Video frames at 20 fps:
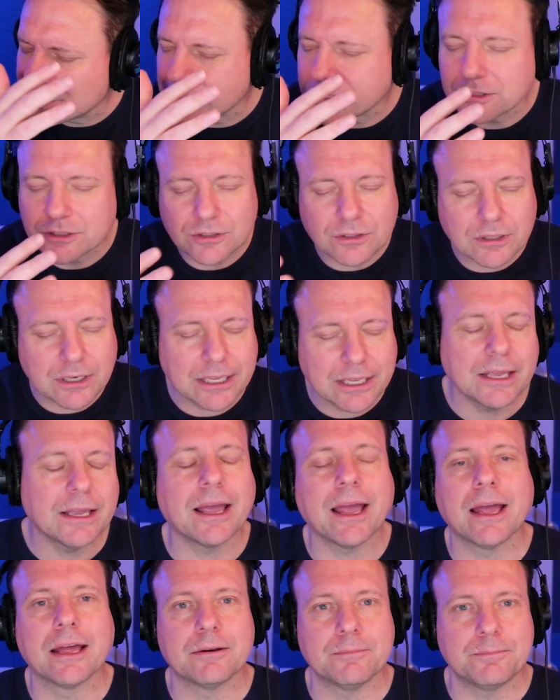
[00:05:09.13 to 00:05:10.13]
looking
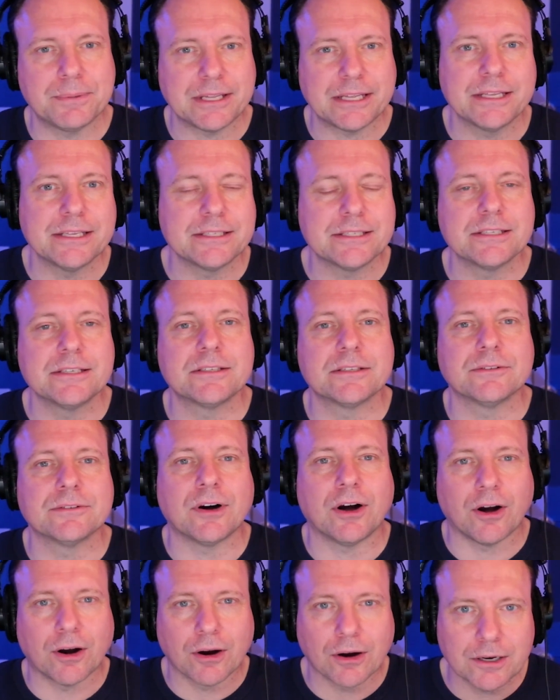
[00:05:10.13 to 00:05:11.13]
at pieces of
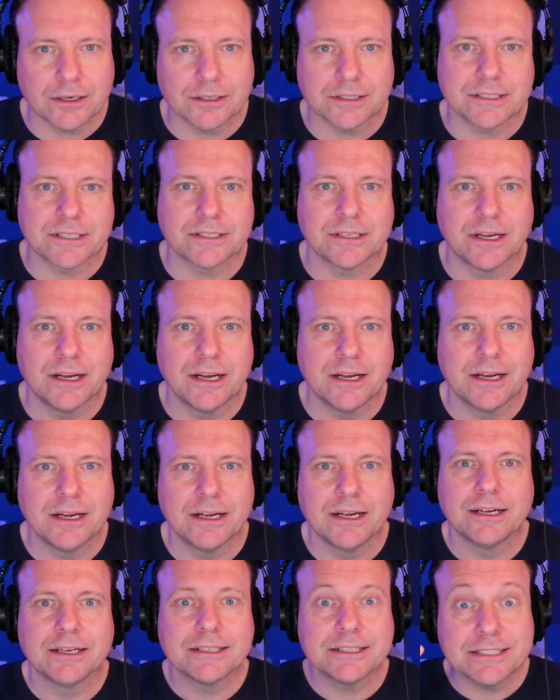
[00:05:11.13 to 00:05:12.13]
art
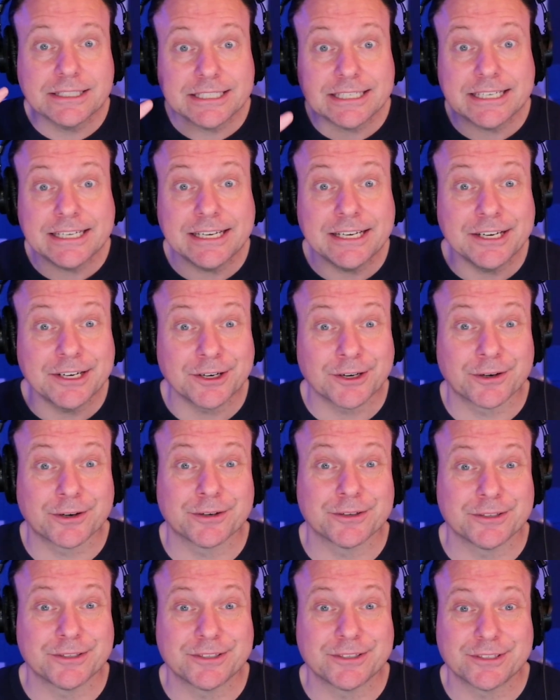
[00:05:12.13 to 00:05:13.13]

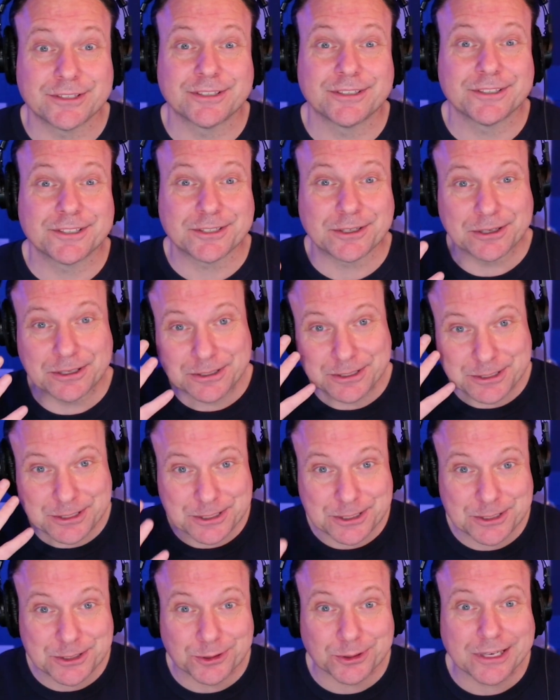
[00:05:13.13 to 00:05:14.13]
tears started to
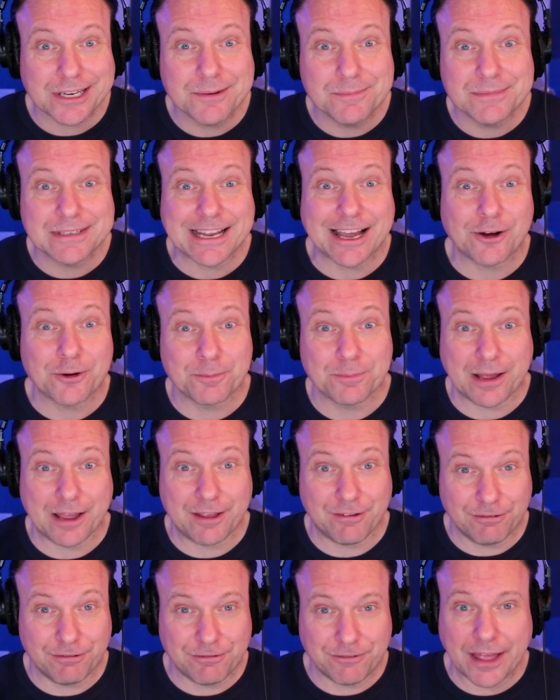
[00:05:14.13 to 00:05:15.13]
stream down my
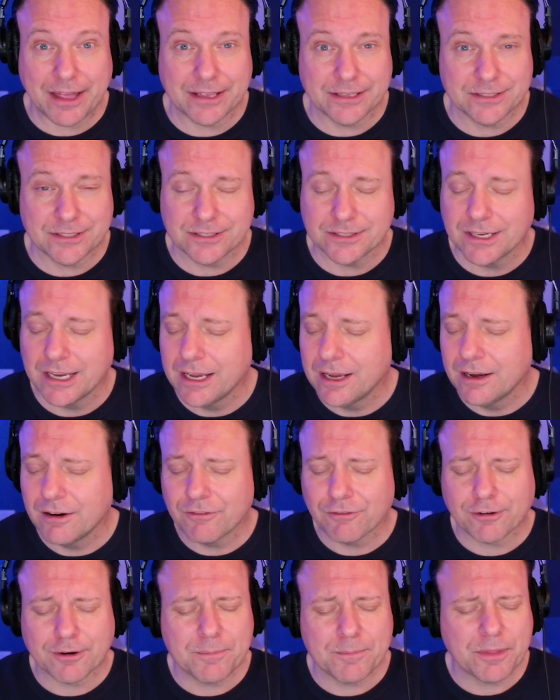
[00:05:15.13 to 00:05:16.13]
face
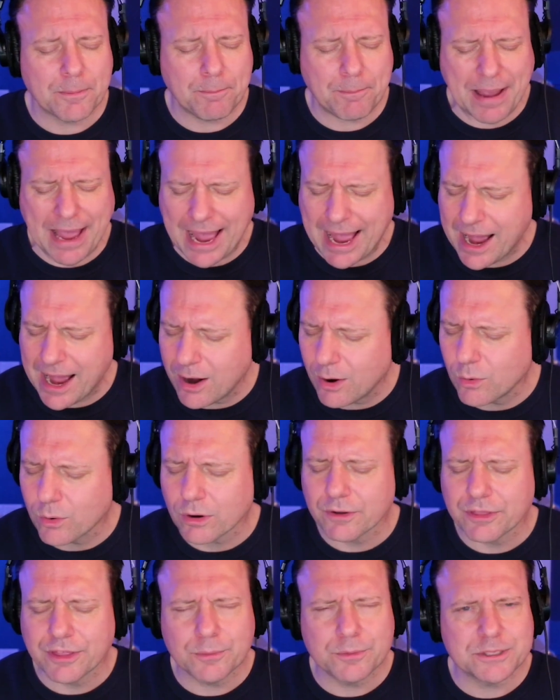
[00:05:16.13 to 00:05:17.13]
from the power
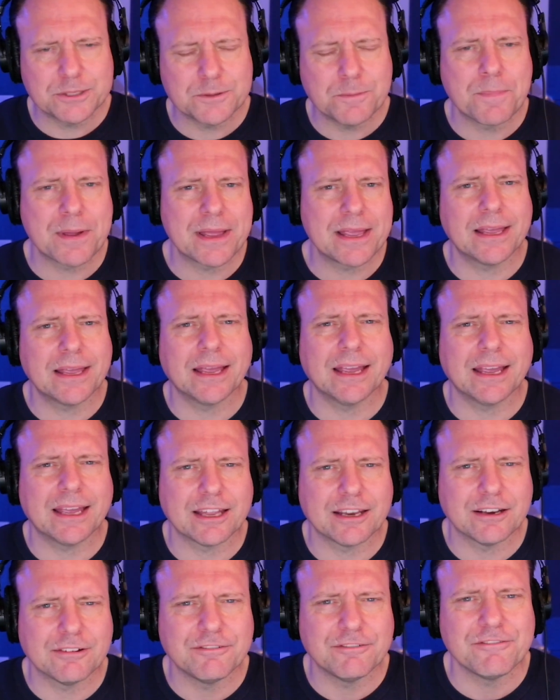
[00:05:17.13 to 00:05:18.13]
that was being
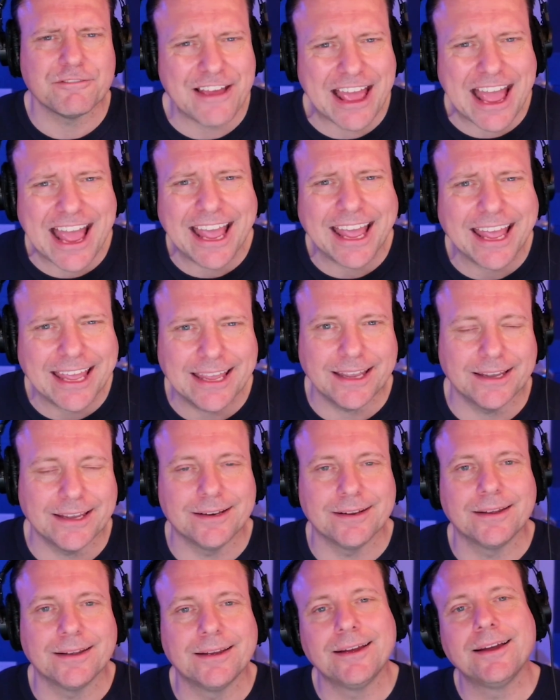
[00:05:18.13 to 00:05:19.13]

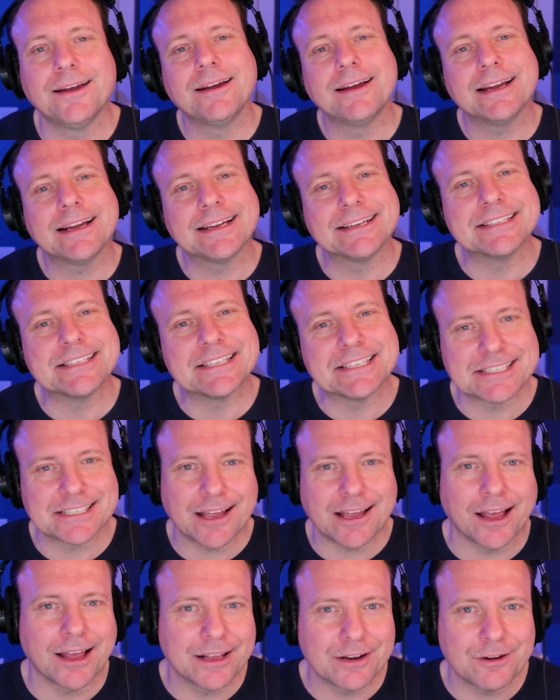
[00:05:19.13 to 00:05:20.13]
conveyed
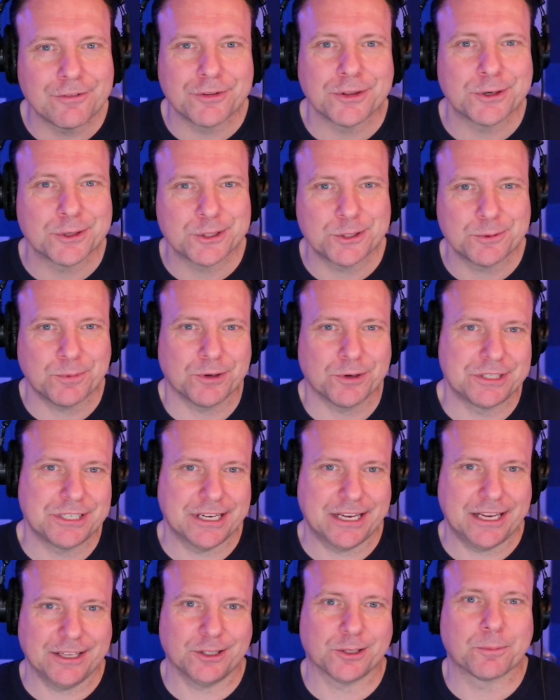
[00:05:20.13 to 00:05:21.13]
inside of those
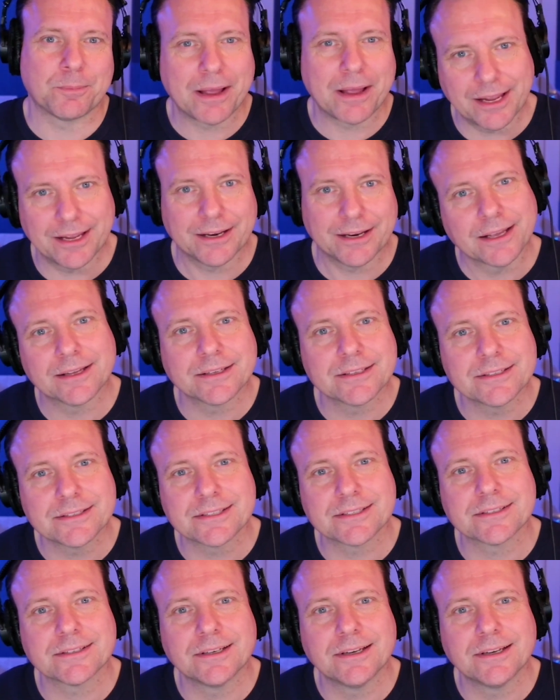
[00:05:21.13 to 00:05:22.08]
particular paintings.